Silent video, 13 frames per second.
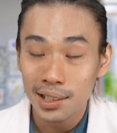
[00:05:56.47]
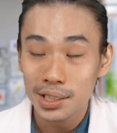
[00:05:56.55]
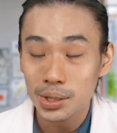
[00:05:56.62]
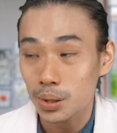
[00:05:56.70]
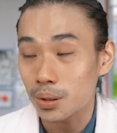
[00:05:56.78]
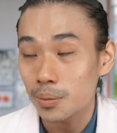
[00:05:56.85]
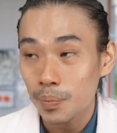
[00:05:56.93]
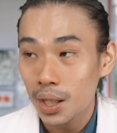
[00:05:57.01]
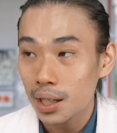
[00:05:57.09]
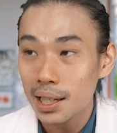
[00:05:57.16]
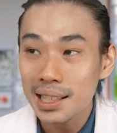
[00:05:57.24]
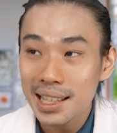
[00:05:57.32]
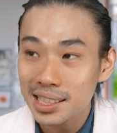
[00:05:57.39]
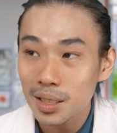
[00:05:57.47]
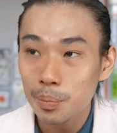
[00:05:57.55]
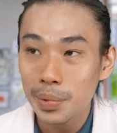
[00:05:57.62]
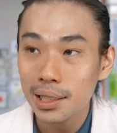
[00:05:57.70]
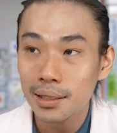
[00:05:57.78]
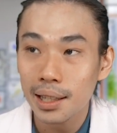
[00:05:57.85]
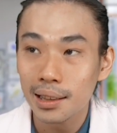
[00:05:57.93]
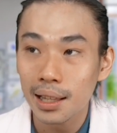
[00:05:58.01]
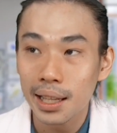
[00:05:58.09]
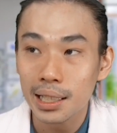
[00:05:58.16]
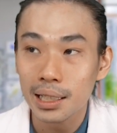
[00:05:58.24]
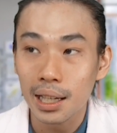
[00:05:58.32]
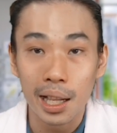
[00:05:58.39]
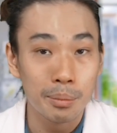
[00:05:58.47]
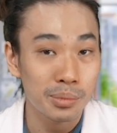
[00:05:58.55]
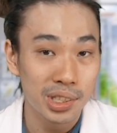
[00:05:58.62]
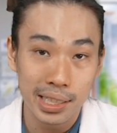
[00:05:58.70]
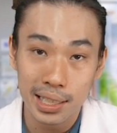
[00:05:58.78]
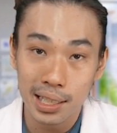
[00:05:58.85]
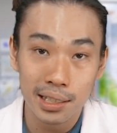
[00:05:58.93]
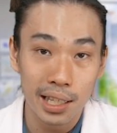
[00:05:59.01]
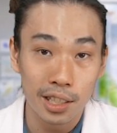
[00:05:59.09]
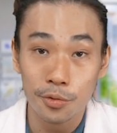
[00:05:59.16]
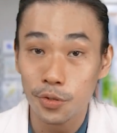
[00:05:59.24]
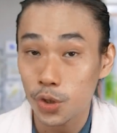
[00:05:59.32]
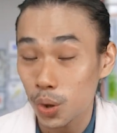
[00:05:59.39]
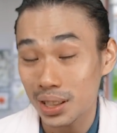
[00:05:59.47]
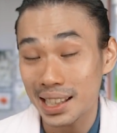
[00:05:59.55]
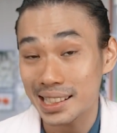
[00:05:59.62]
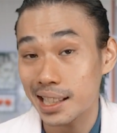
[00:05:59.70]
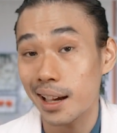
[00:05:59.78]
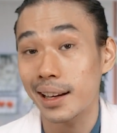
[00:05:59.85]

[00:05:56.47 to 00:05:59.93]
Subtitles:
So it doesn't mean that like I'm saying that fruit is